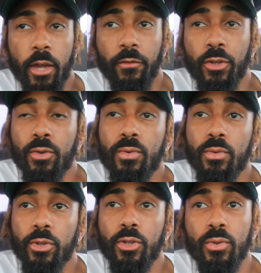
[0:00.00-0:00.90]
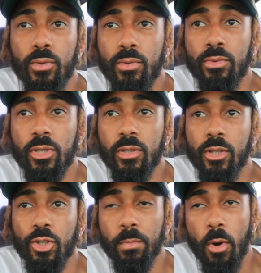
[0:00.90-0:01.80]
if you use
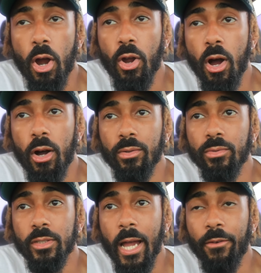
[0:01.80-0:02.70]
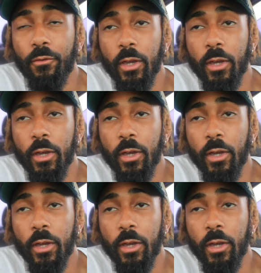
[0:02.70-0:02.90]
the smart goggles like